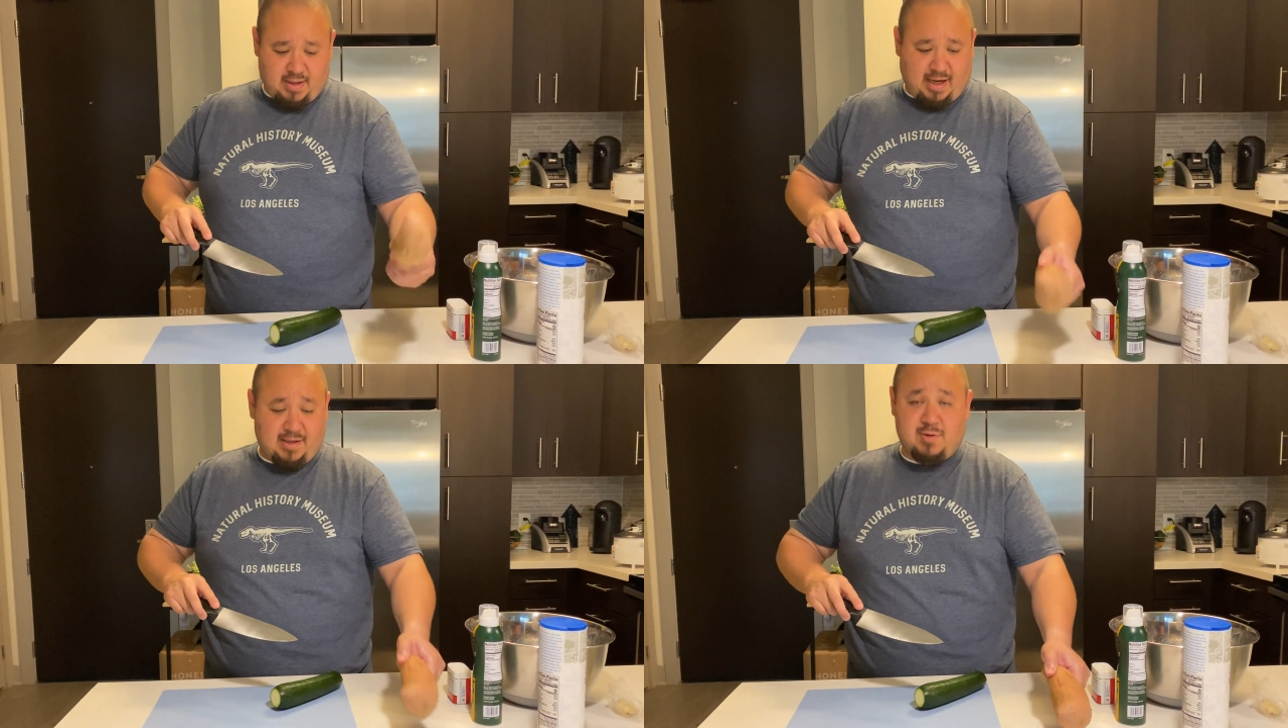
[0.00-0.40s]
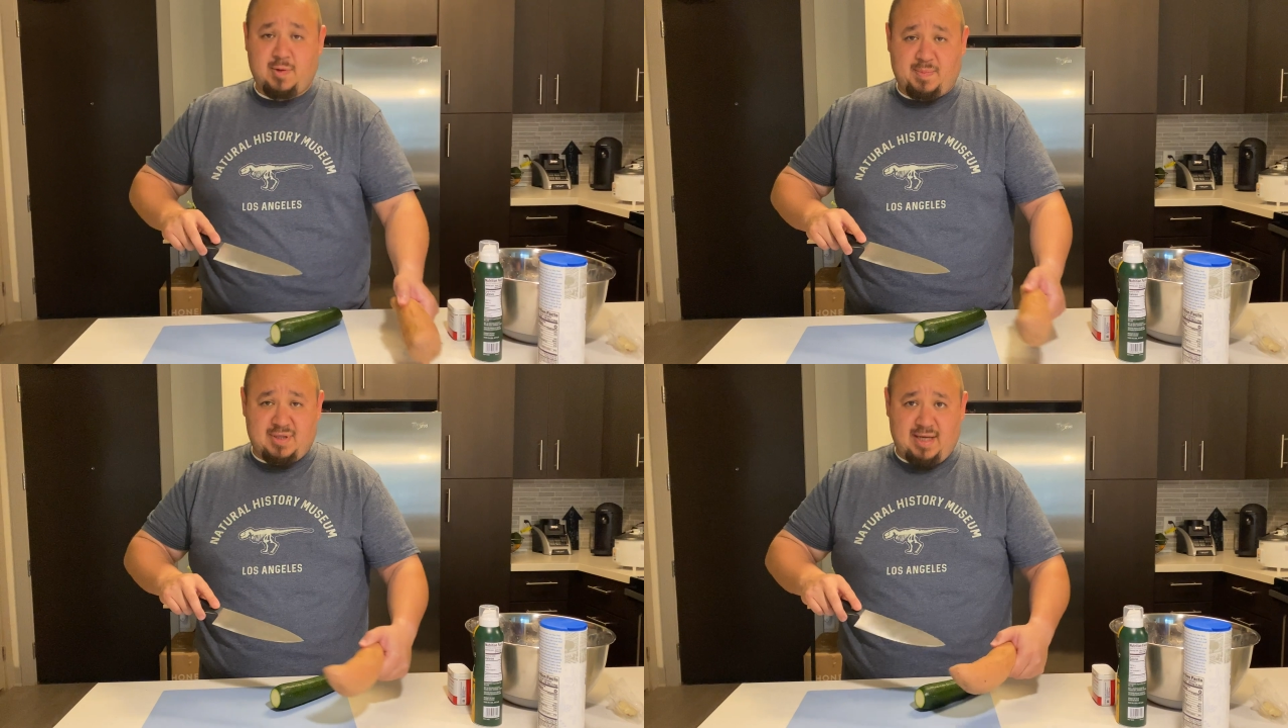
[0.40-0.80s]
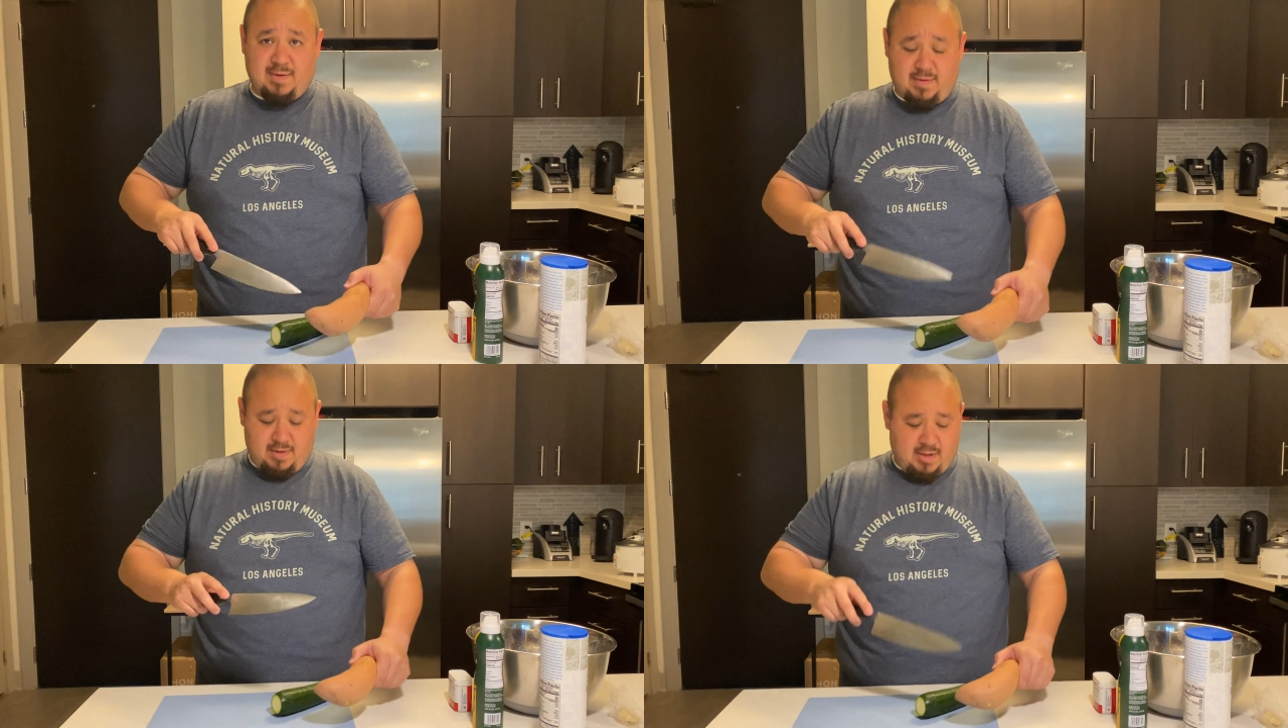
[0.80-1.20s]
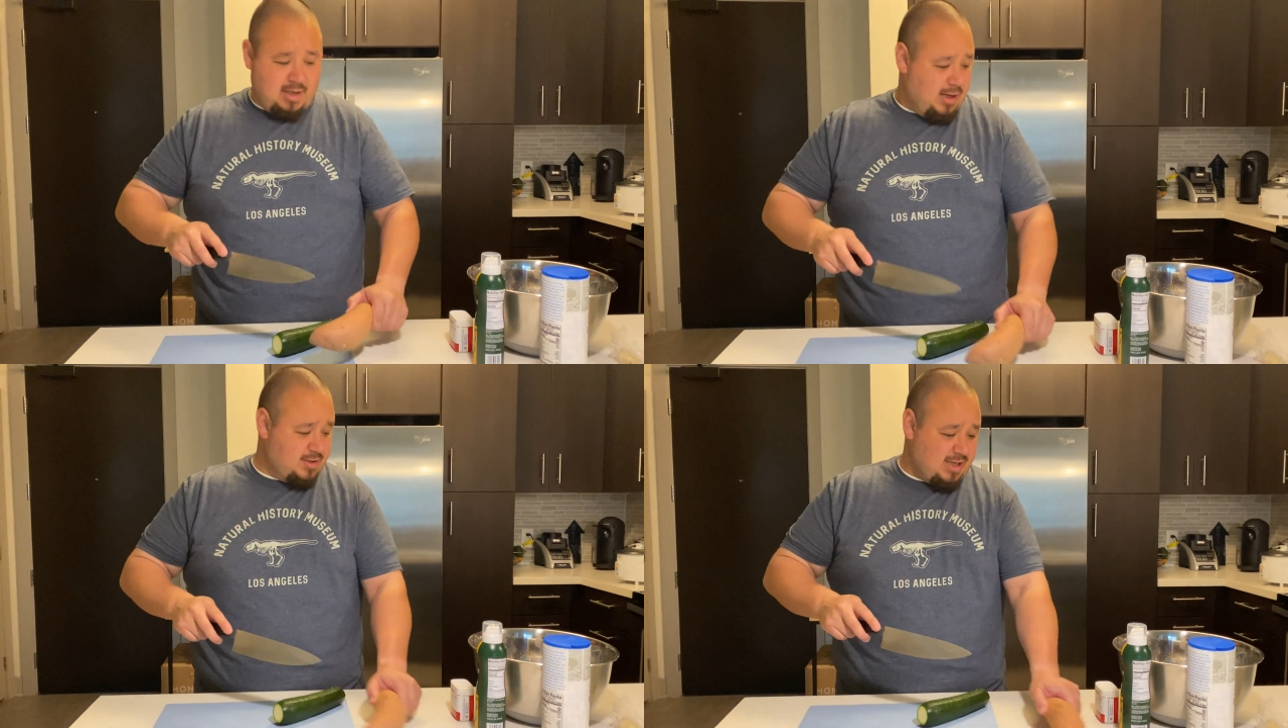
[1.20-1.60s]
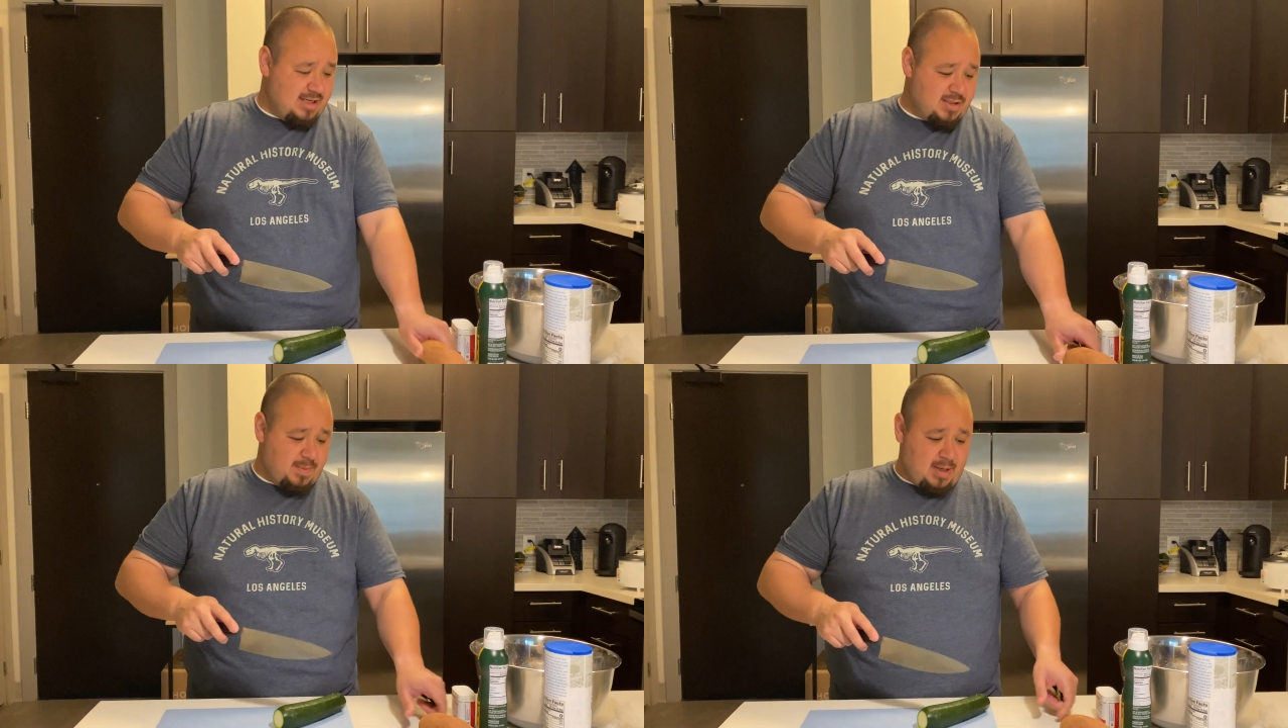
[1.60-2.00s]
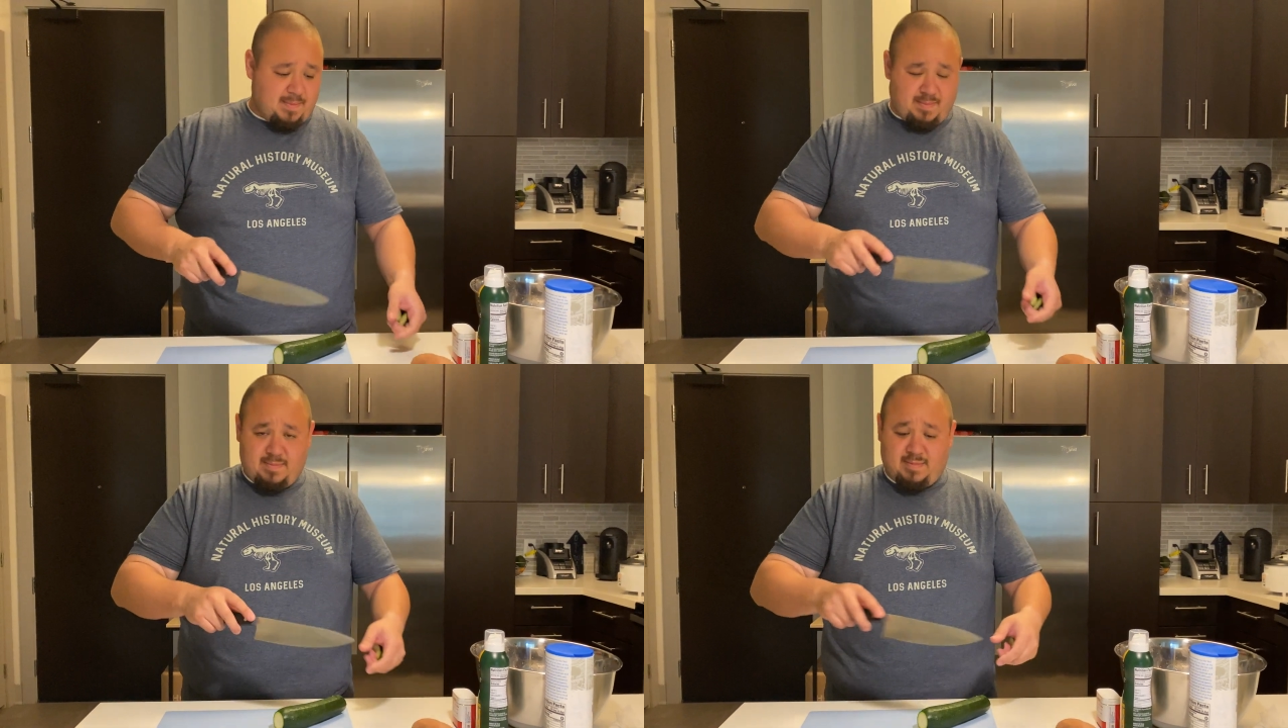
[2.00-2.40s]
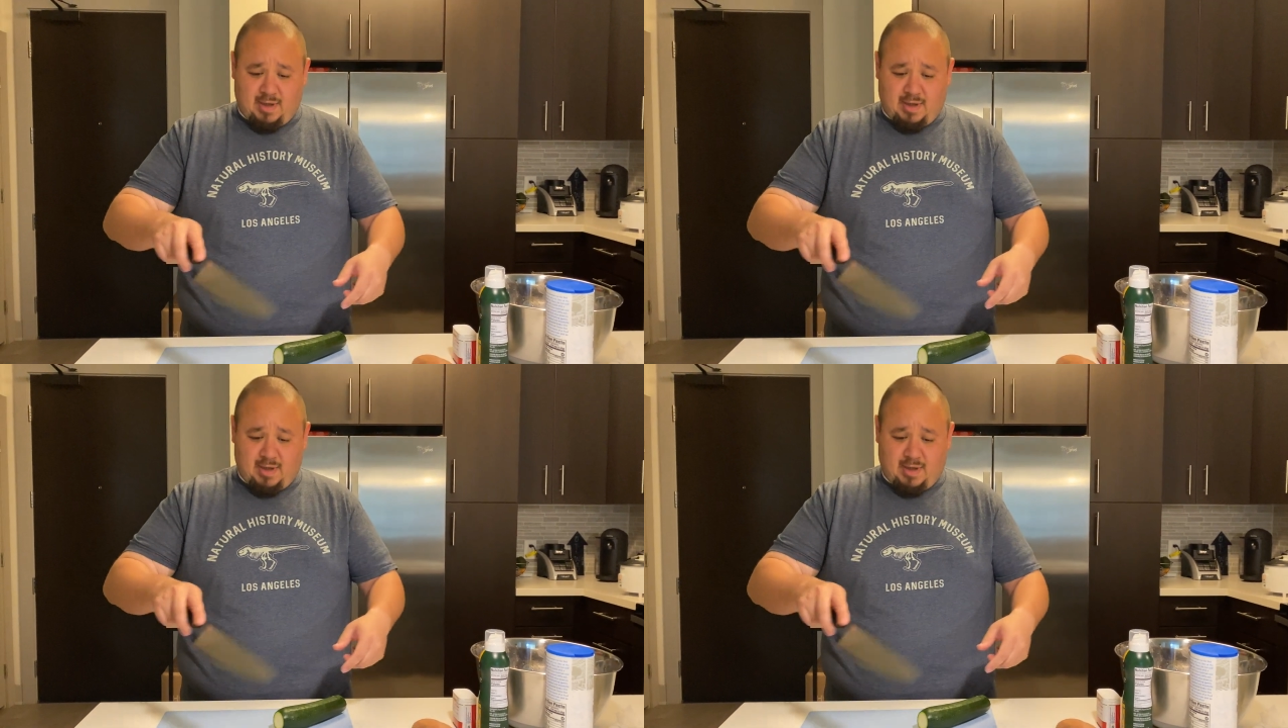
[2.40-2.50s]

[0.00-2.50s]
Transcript: and the sweet potato, I'll slice them up.